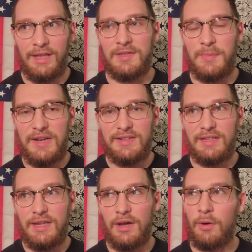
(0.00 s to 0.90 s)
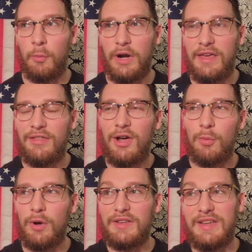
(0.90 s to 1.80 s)
it's basically what I
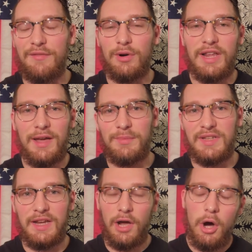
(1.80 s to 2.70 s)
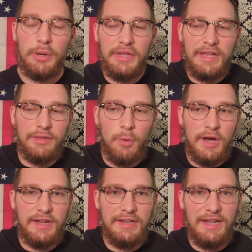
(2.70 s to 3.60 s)
thought was everyone kept saying, "Oh, you like The
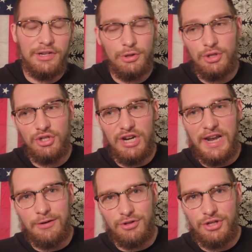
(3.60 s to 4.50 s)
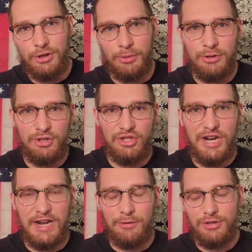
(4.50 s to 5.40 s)
Walking Dead? You should check out Chew. You should
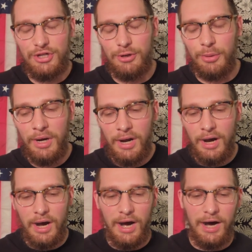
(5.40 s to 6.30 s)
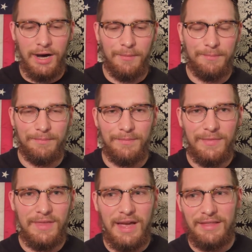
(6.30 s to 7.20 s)
check out Chew," um,
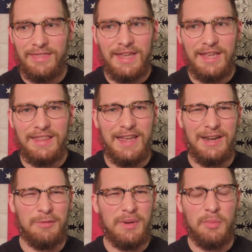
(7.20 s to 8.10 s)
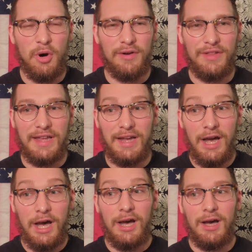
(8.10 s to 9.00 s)
thinking that it'd be more of like
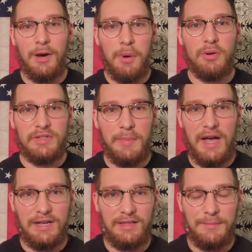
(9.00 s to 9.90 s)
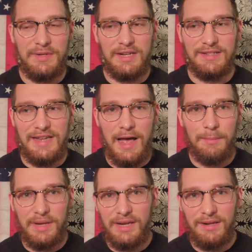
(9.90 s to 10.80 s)
a post-apocalyptic
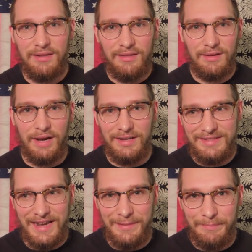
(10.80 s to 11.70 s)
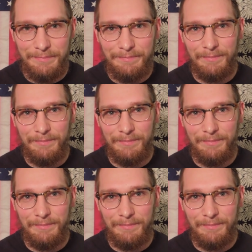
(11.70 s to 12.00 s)
zombie type